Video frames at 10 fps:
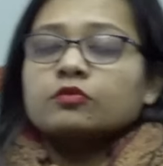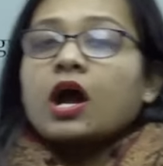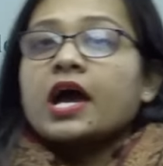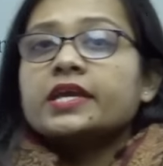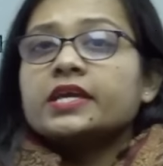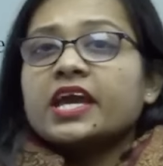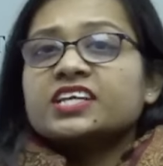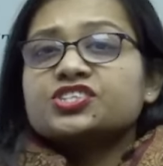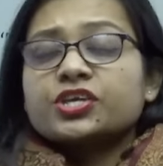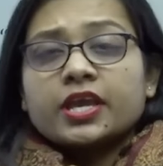So
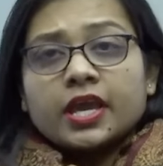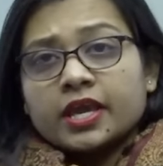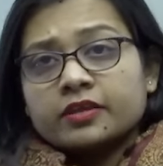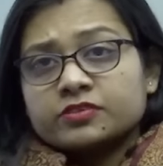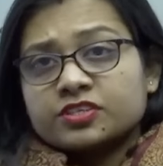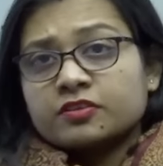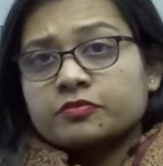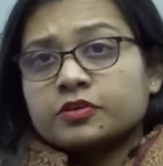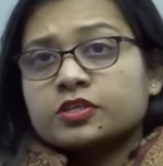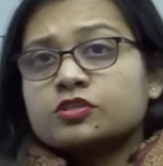TiHAN, which is
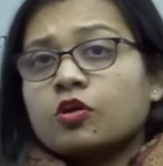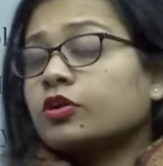the first